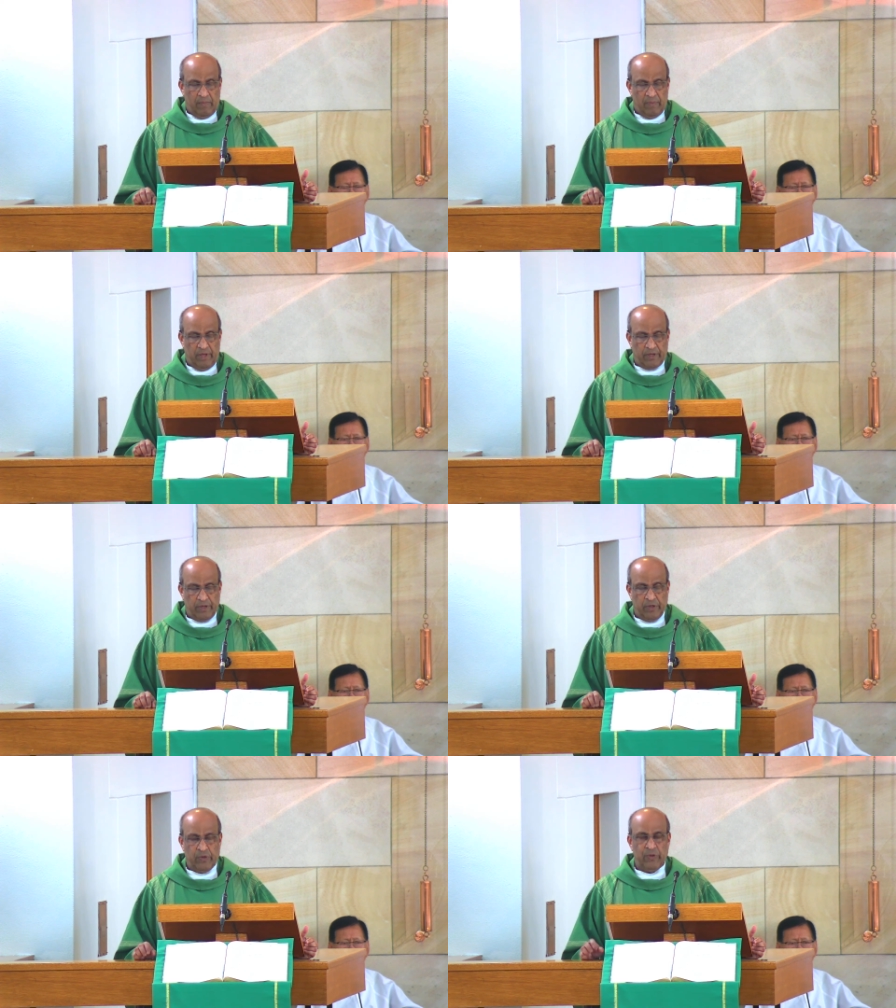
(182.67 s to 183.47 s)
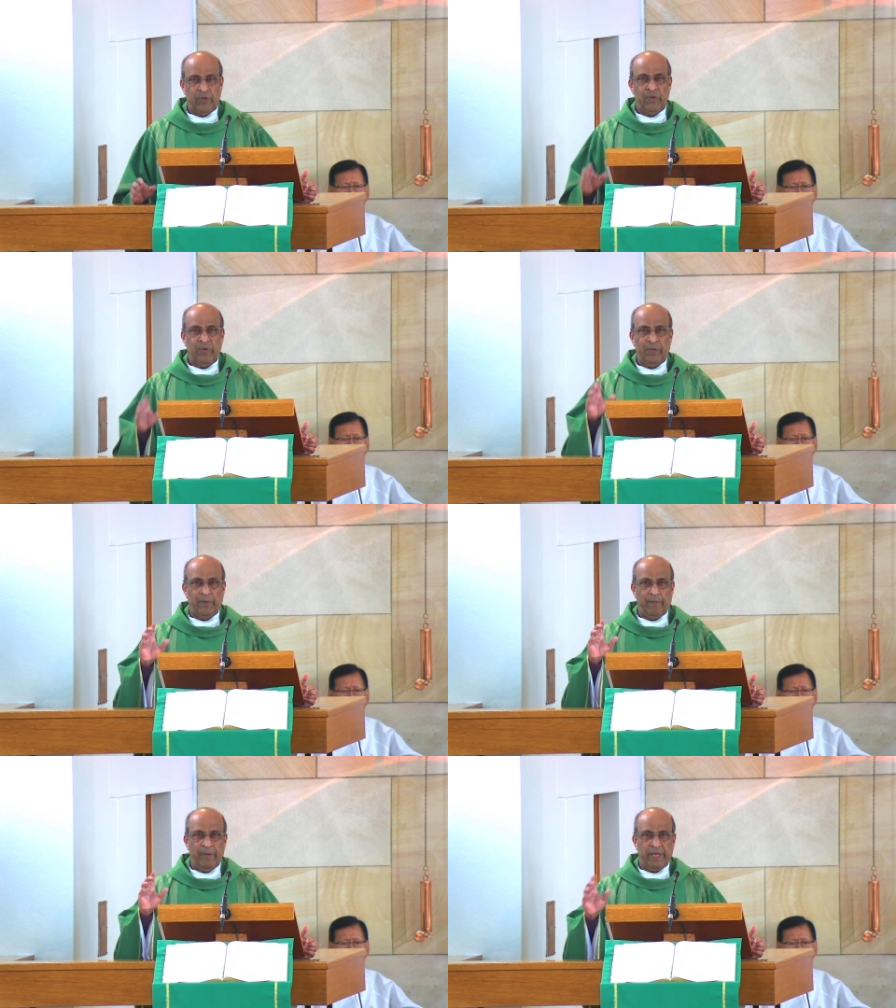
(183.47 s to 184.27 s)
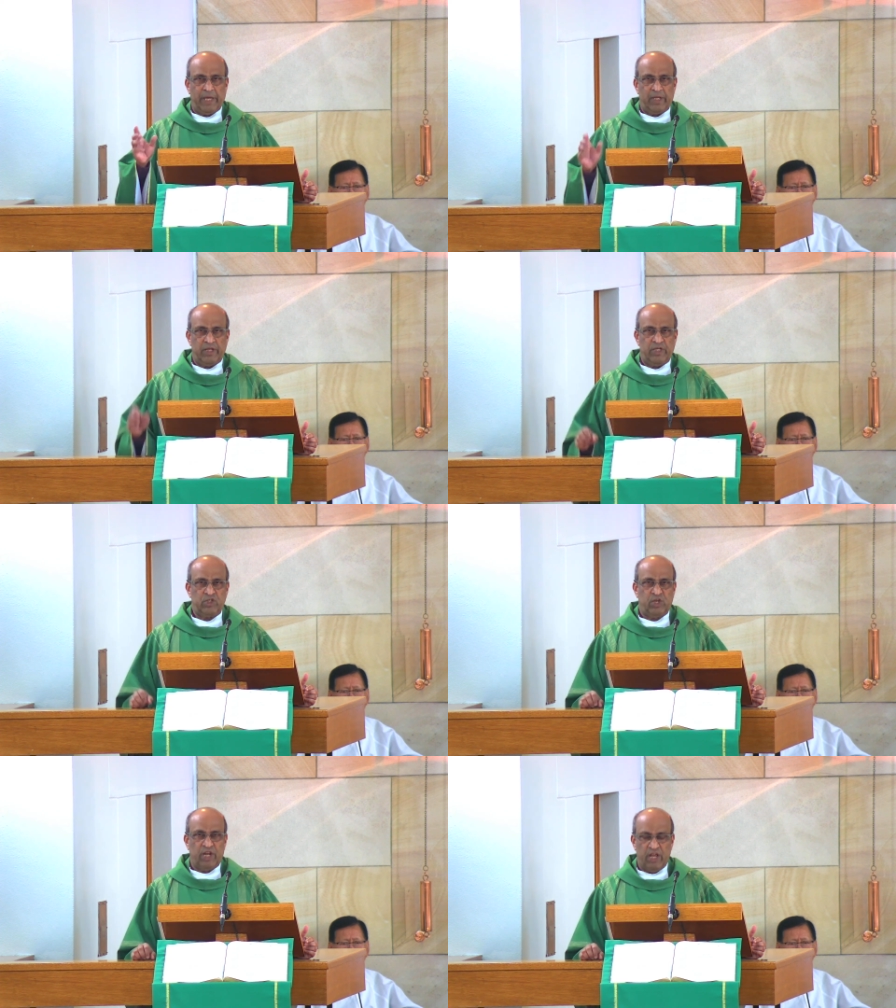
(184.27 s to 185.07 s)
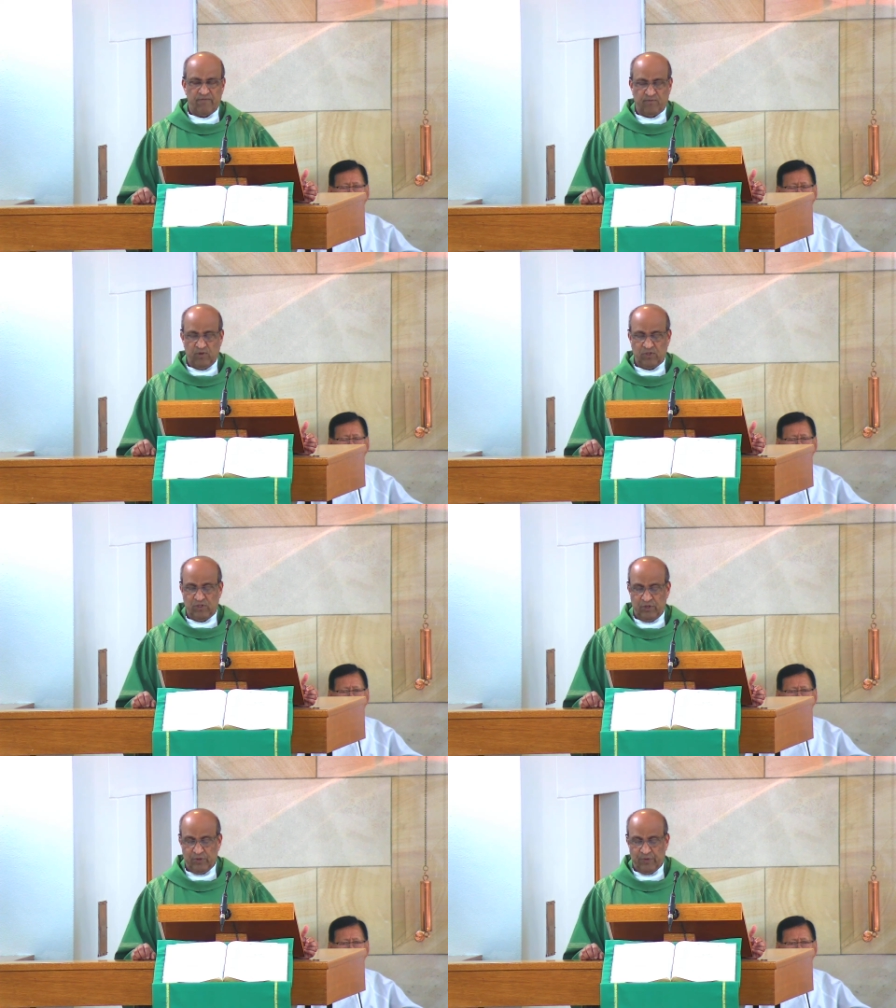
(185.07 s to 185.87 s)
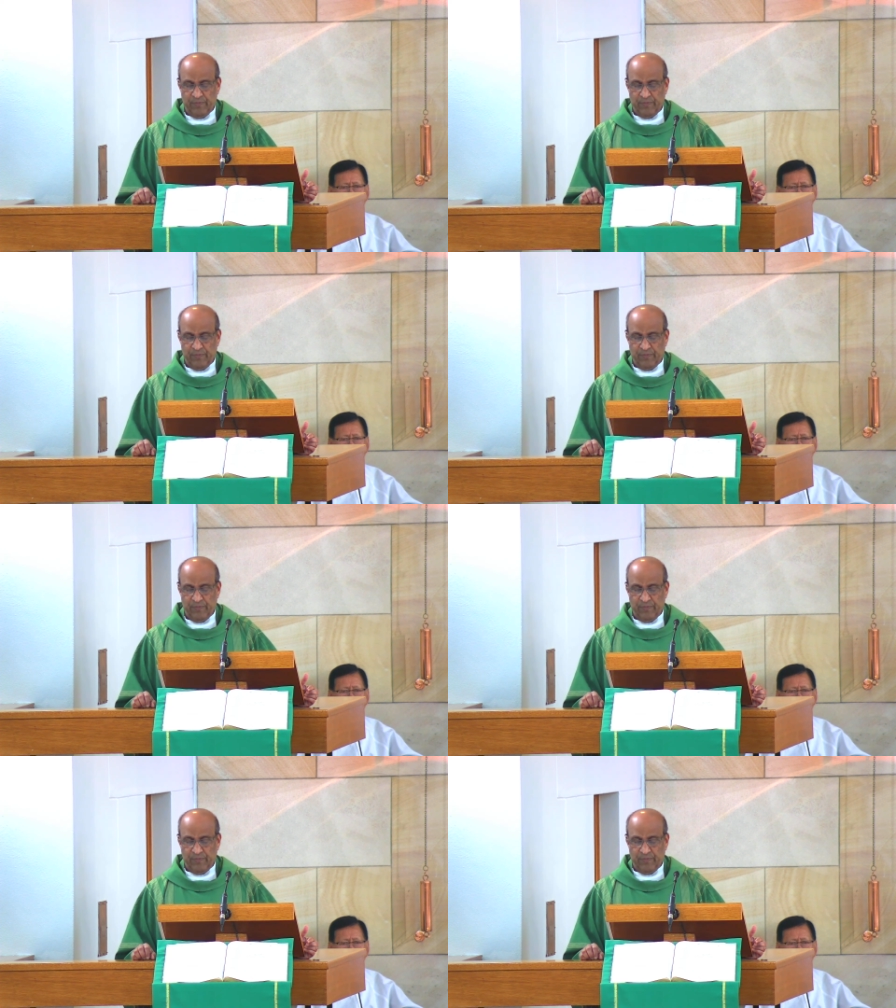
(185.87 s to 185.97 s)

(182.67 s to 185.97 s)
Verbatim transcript: that you make others grateful to you.